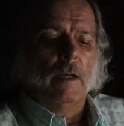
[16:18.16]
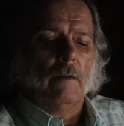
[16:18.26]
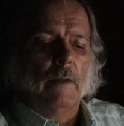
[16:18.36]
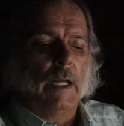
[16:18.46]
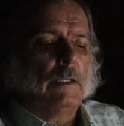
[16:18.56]
And
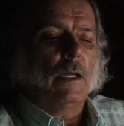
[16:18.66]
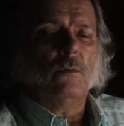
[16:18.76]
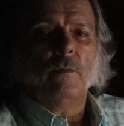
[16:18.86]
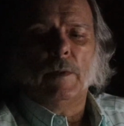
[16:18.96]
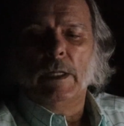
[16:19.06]
on that
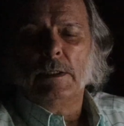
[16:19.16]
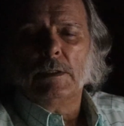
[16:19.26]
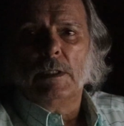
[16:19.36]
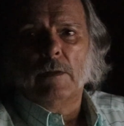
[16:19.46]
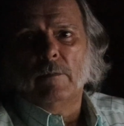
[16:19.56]
note,
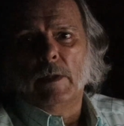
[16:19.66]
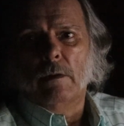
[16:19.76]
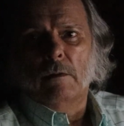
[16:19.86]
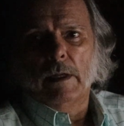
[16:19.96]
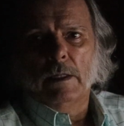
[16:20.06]
please give me a
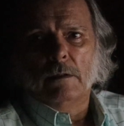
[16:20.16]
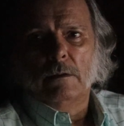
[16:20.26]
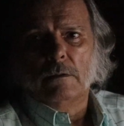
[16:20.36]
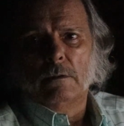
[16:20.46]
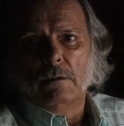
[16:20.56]
like
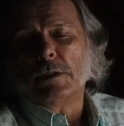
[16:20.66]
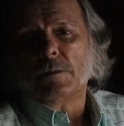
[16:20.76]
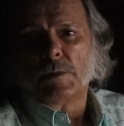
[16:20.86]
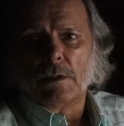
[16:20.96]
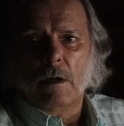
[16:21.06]
and a
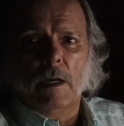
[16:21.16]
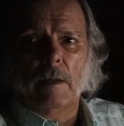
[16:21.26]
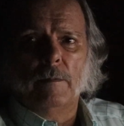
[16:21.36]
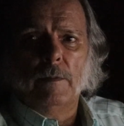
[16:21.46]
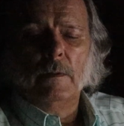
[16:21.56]

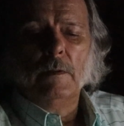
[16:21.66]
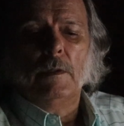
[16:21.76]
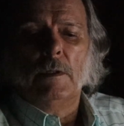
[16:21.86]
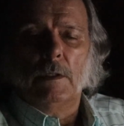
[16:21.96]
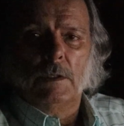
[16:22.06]
subscribe
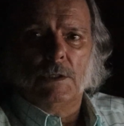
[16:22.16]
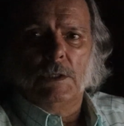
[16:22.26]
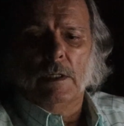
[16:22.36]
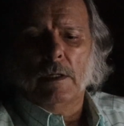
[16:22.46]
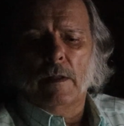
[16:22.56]
and
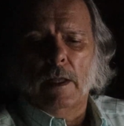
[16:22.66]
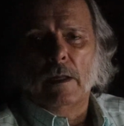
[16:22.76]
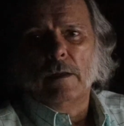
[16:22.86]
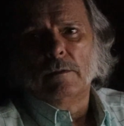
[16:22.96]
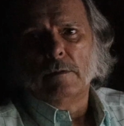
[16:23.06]
share the thing.
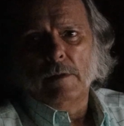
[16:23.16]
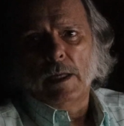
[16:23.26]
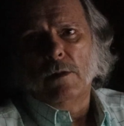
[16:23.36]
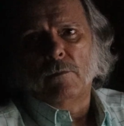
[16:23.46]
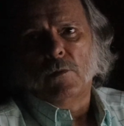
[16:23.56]

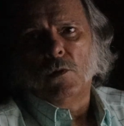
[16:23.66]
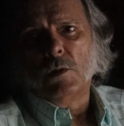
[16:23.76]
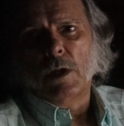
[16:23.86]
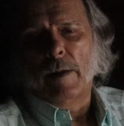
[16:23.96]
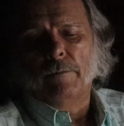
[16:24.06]
Thank you for your
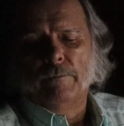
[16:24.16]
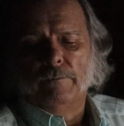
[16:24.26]
time.